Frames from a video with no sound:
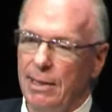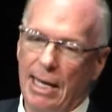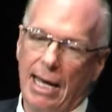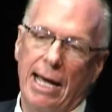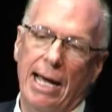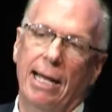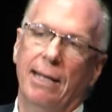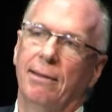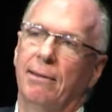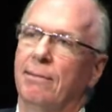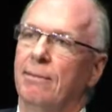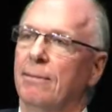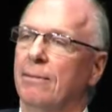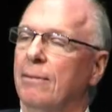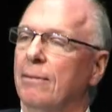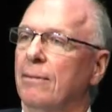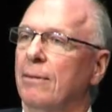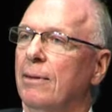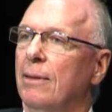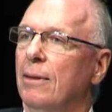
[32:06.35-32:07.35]
that
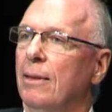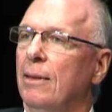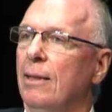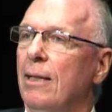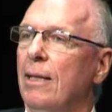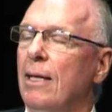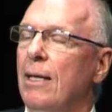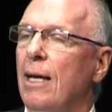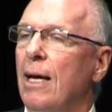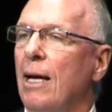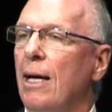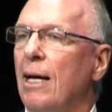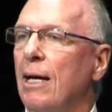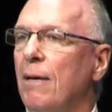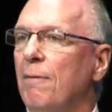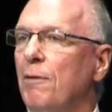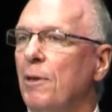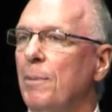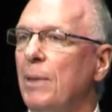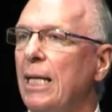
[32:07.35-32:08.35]

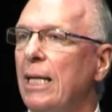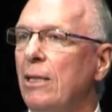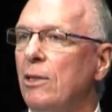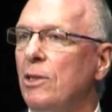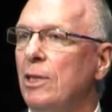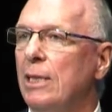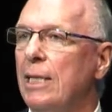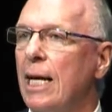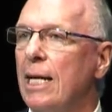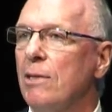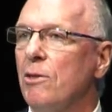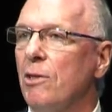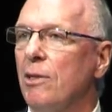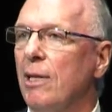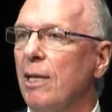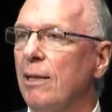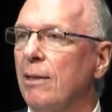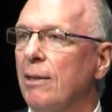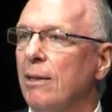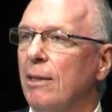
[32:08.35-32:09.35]
from an energy
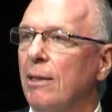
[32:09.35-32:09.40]
density.